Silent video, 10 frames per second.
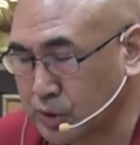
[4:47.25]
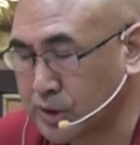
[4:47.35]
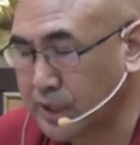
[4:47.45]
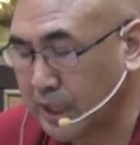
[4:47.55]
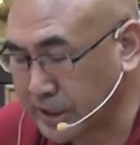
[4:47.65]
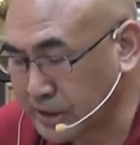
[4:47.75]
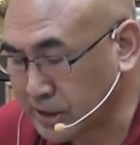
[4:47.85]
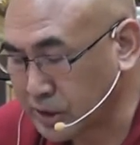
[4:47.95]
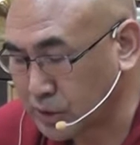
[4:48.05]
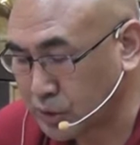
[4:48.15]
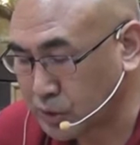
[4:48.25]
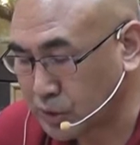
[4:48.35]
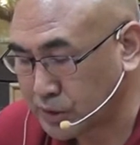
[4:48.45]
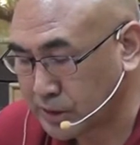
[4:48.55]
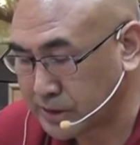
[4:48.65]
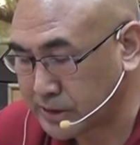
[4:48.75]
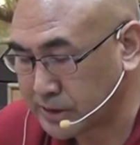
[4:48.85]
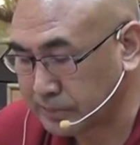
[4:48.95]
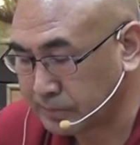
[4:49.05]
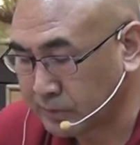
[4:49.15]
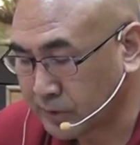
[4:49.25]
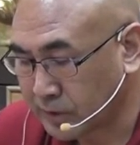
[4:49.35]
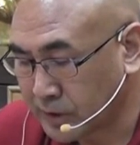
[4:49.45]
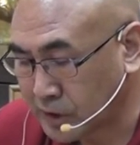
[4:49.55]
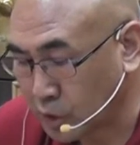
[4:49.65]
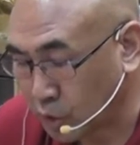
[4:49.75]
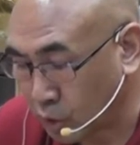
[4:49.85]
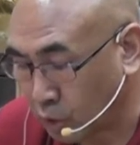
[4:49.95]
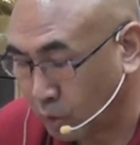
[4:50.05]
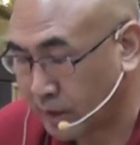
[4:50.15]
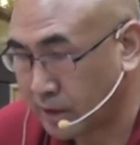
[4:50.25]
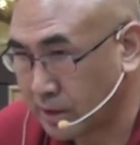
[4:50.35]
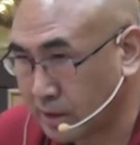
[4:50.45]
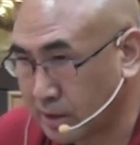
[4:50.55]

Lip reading: the eyes consciousness is a knower.